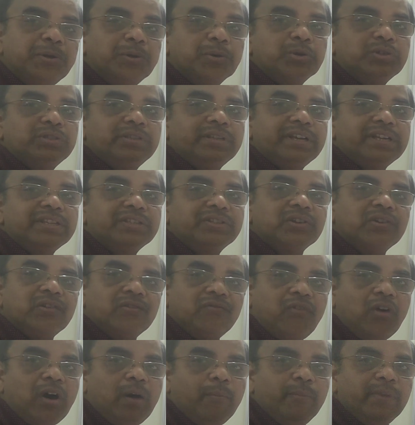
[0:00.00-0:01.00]
dosage
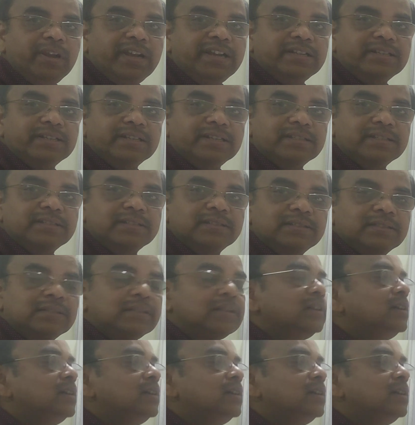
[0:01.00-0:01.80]
formulations?